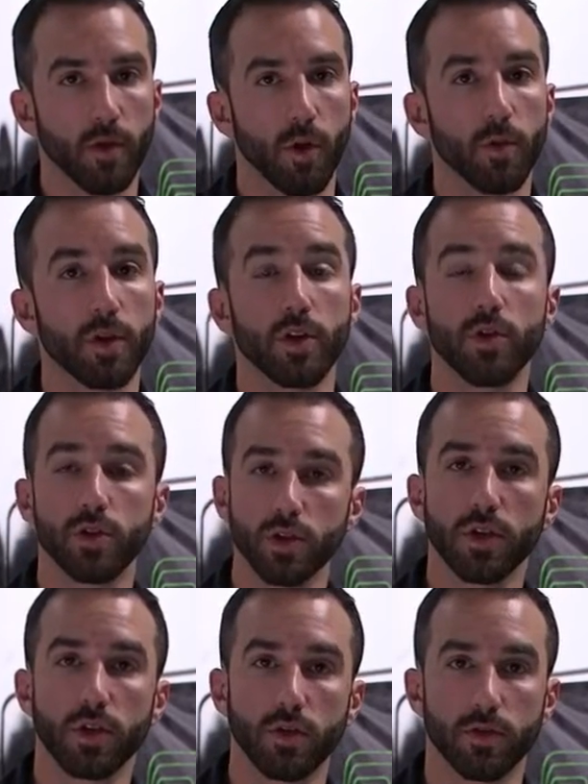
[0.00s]
What we
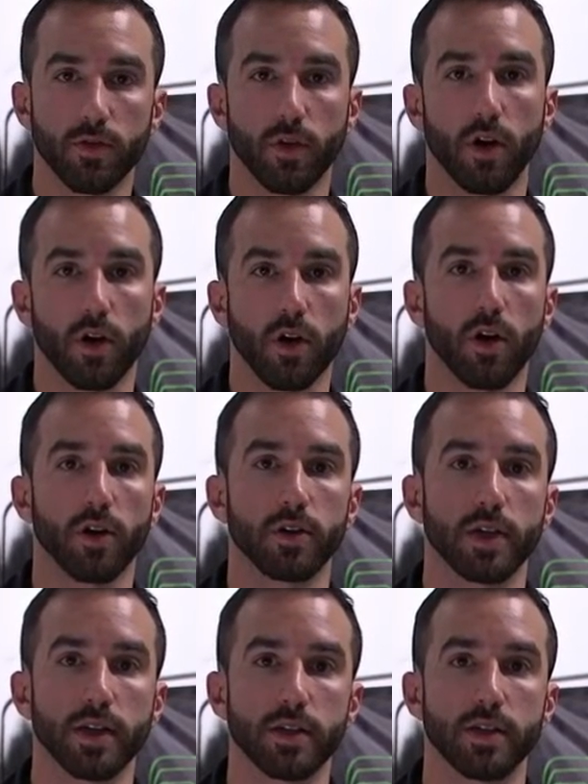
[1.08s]
usually use for our
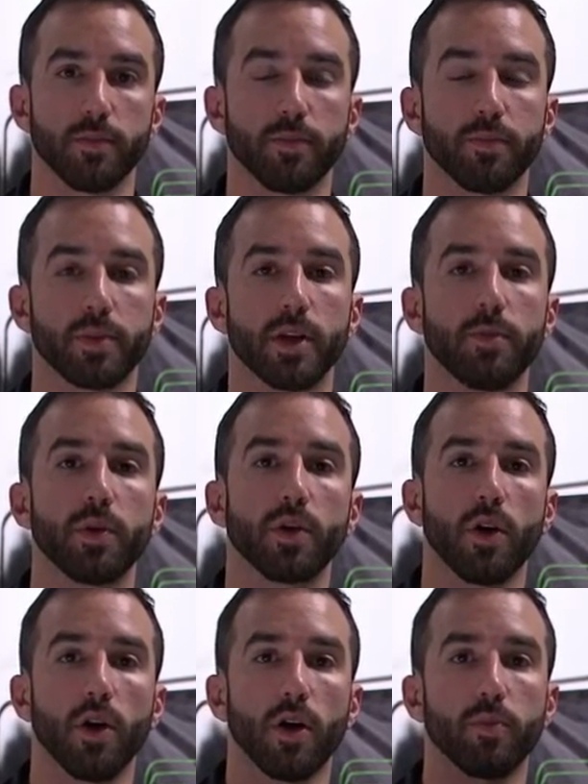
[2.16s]
cars is the Dip Your
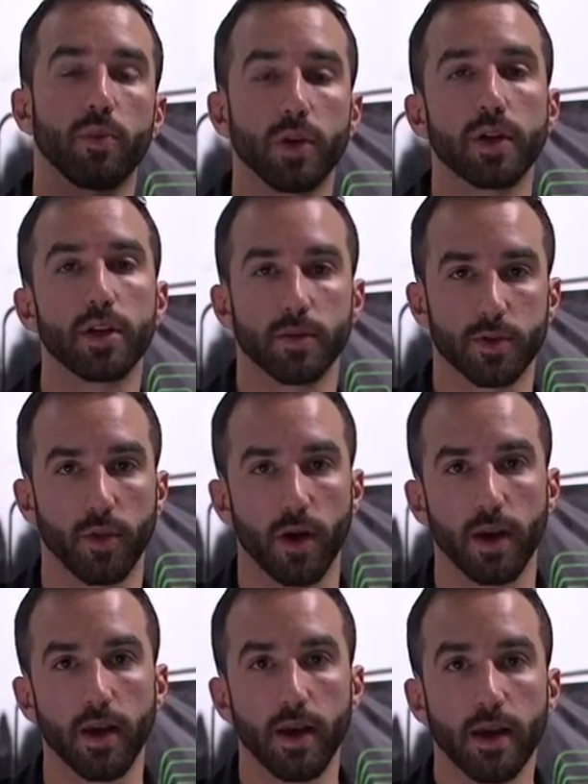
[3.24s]
Car pre-dip
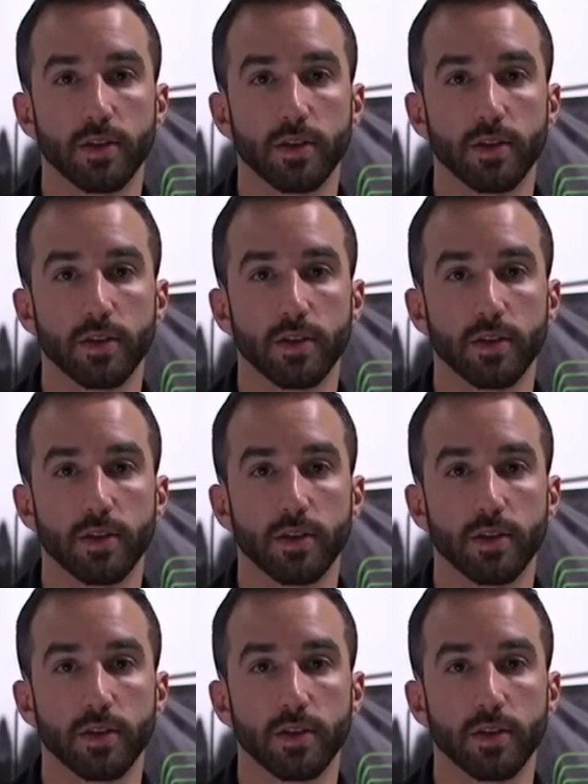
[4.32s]
spray,